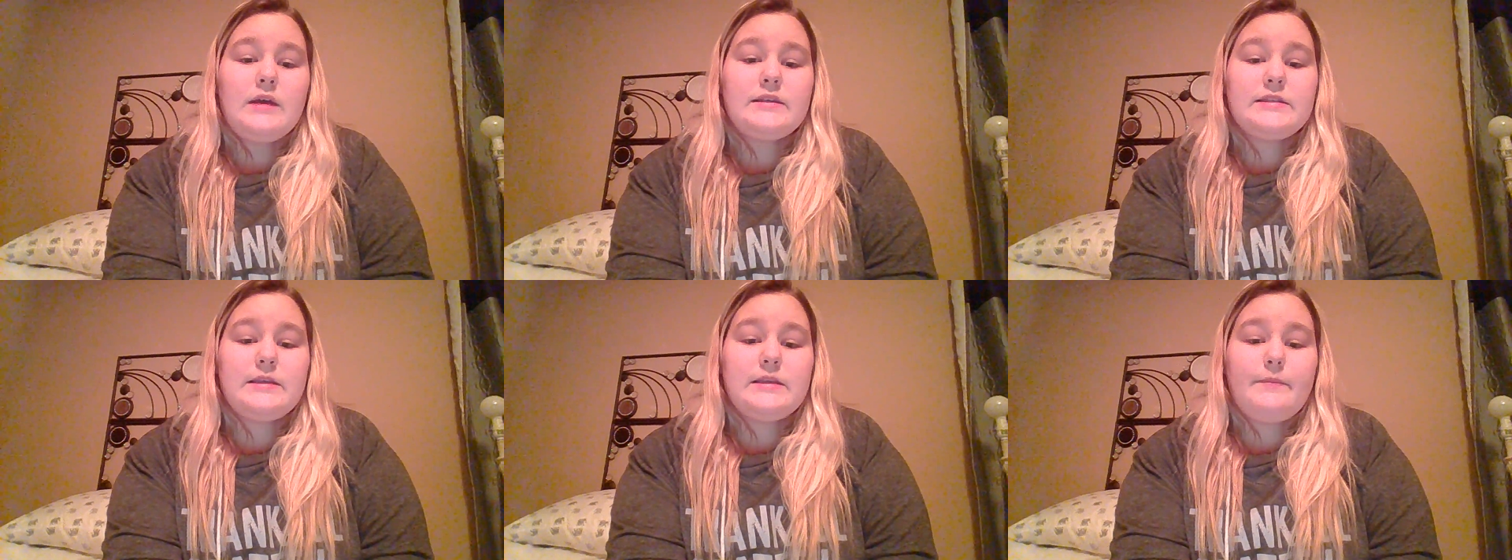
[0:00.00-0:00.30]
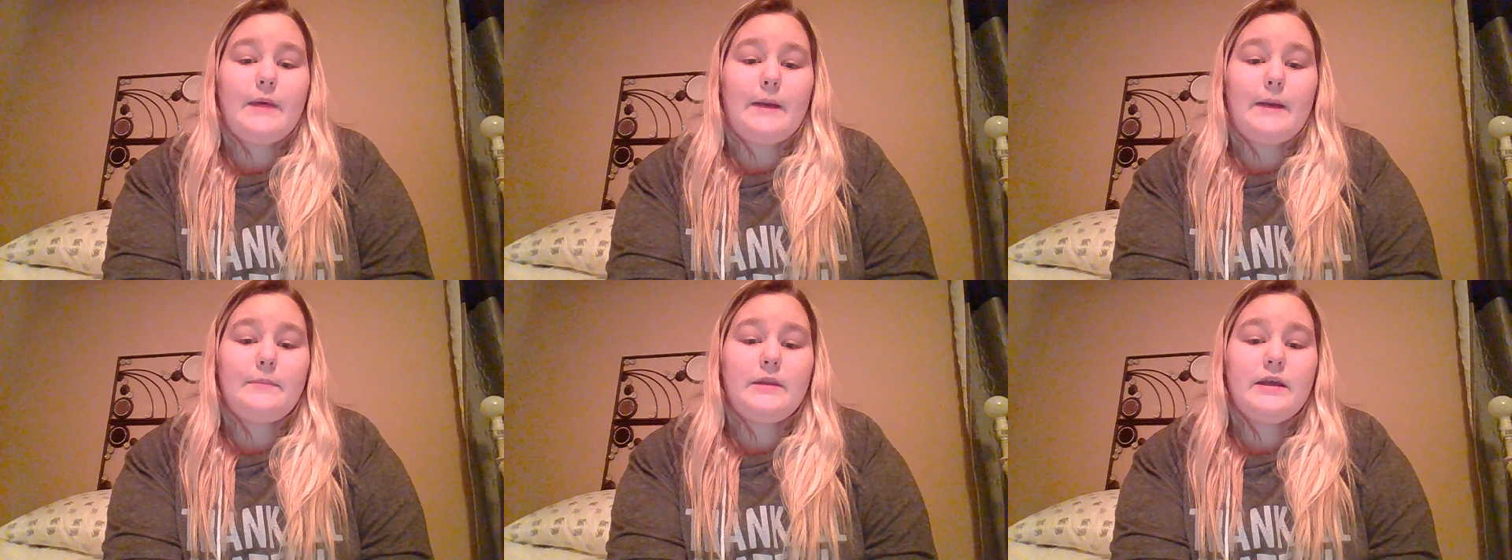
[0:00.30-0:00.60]

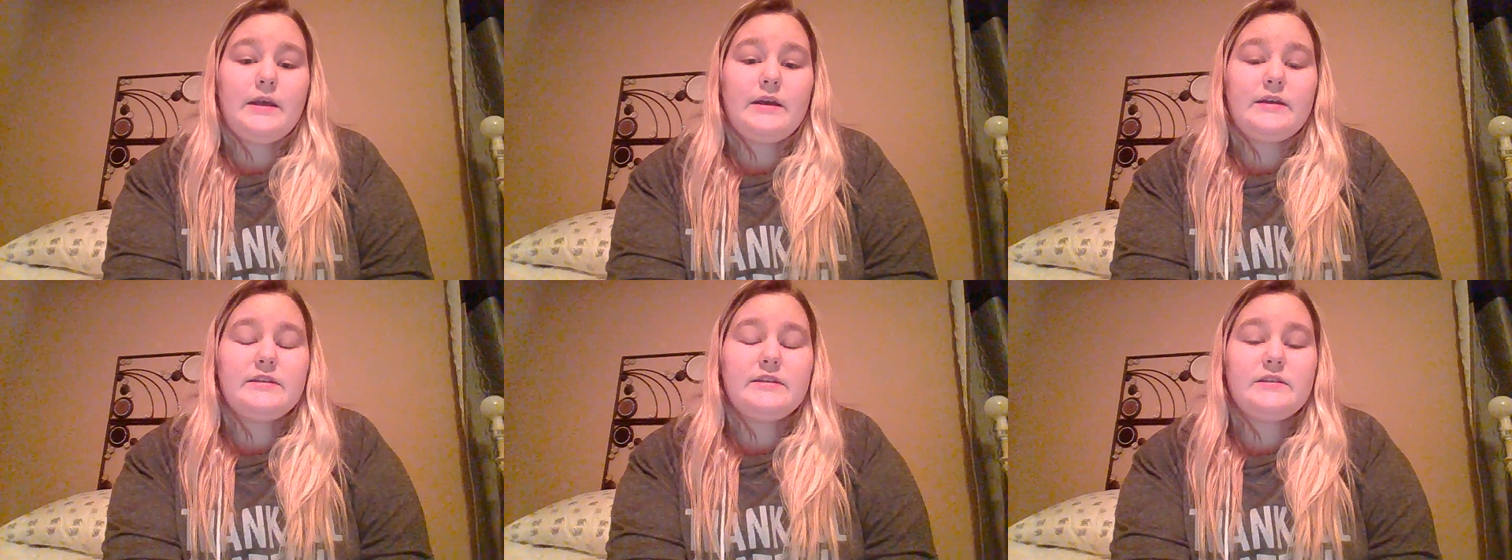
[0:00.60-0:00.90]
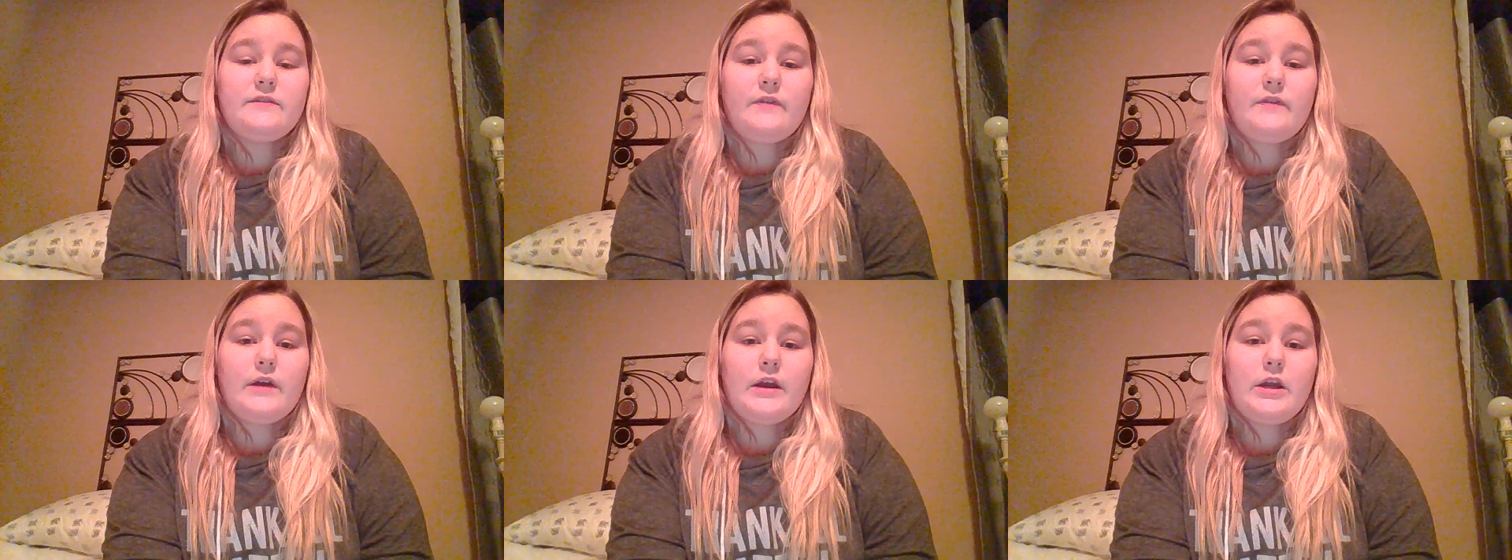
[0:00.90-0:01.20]
Sleep apnea
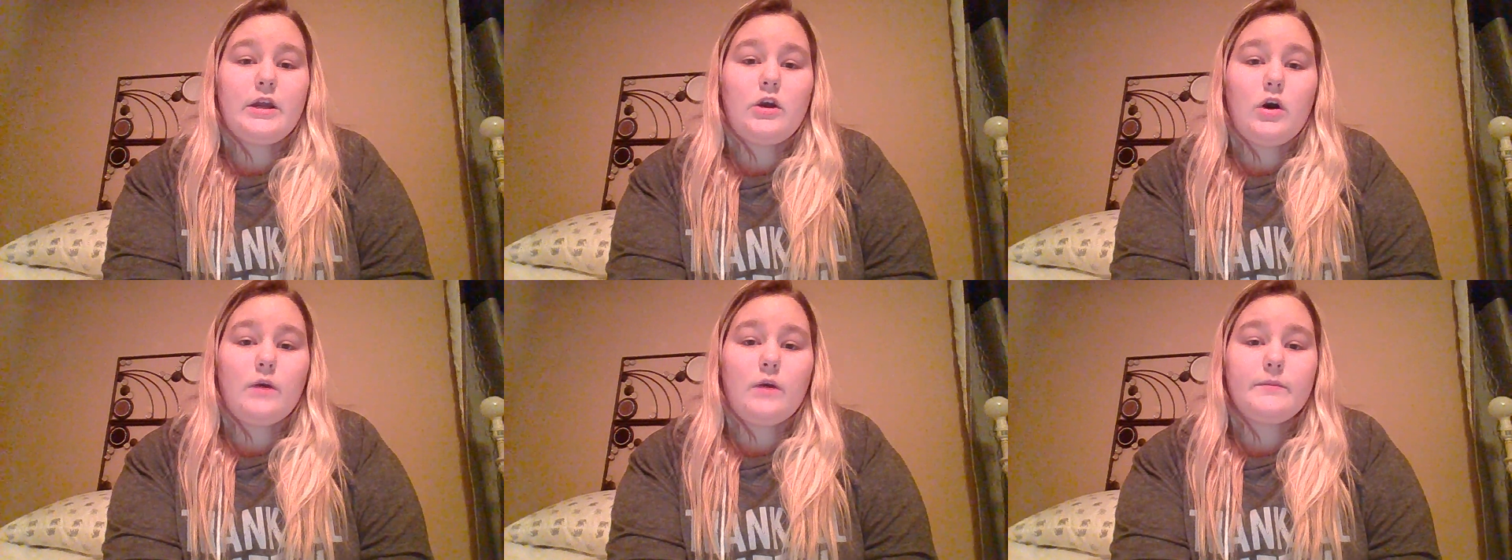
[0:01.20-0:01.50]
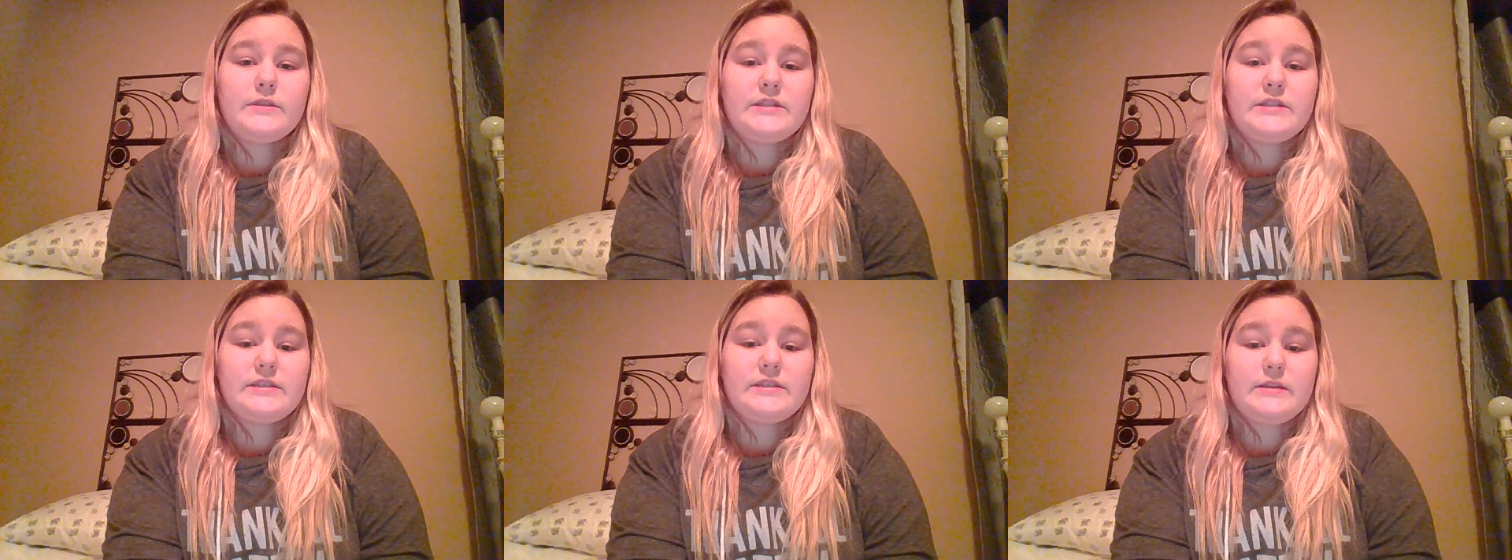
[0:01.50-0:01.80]
is a very
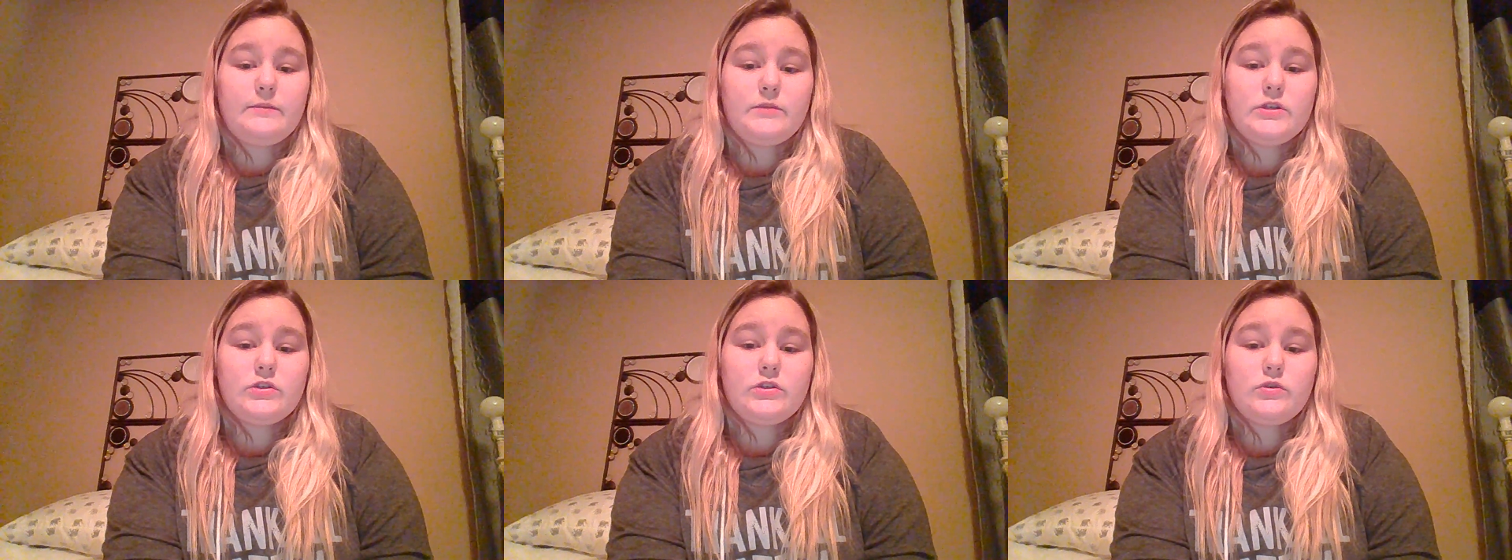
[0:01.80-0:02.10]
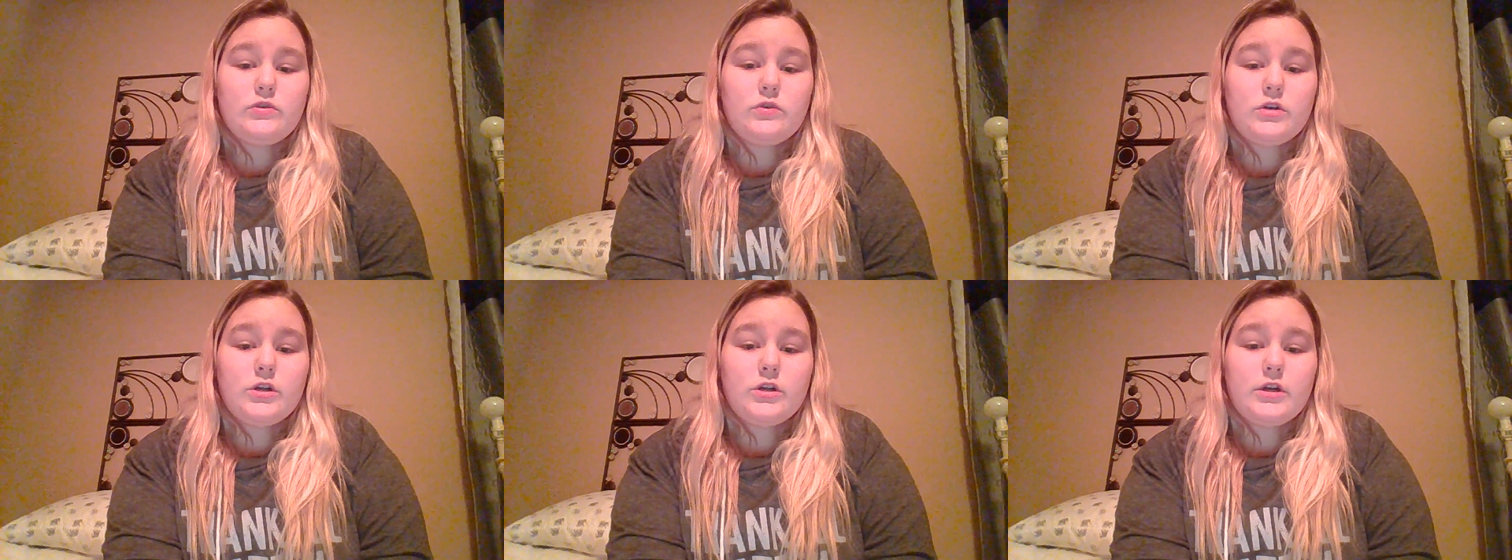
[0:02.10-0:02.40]
common sleep
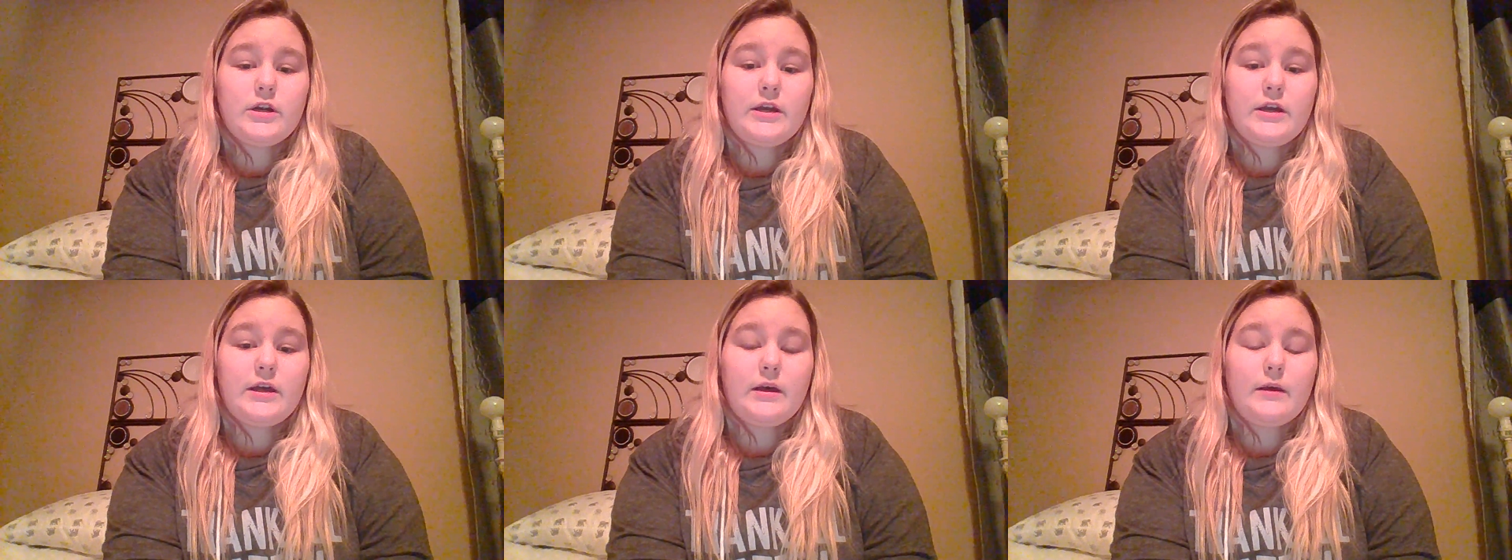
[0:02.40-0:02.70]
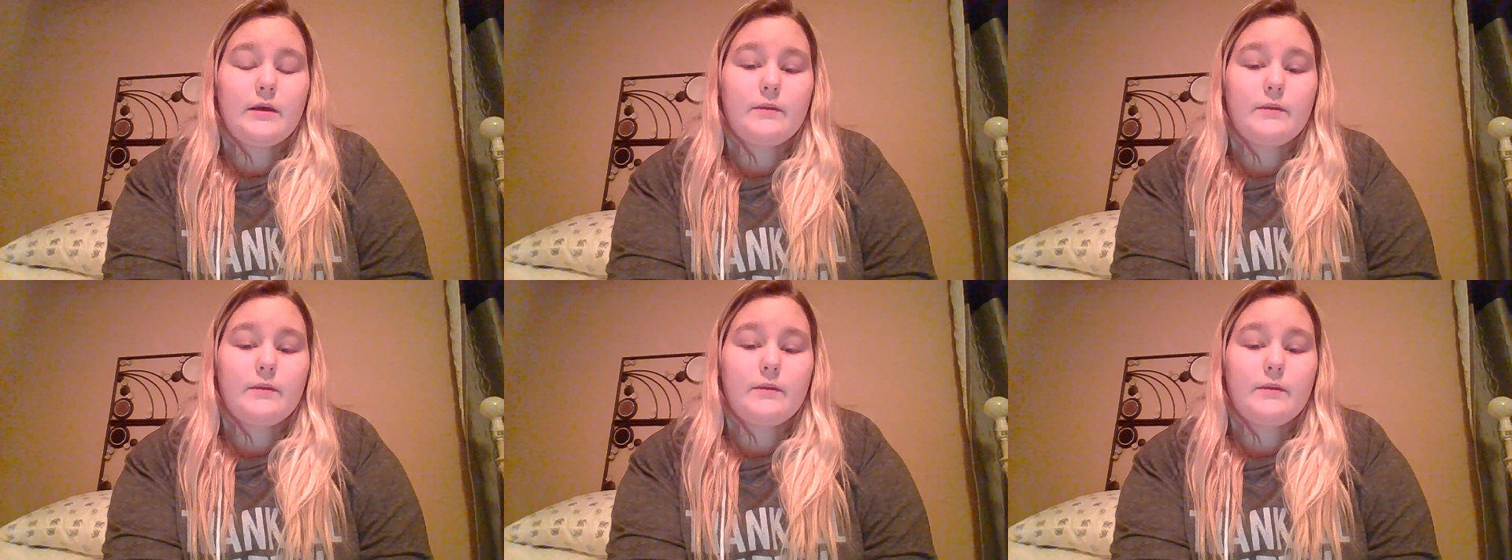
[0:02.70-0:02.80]
disorder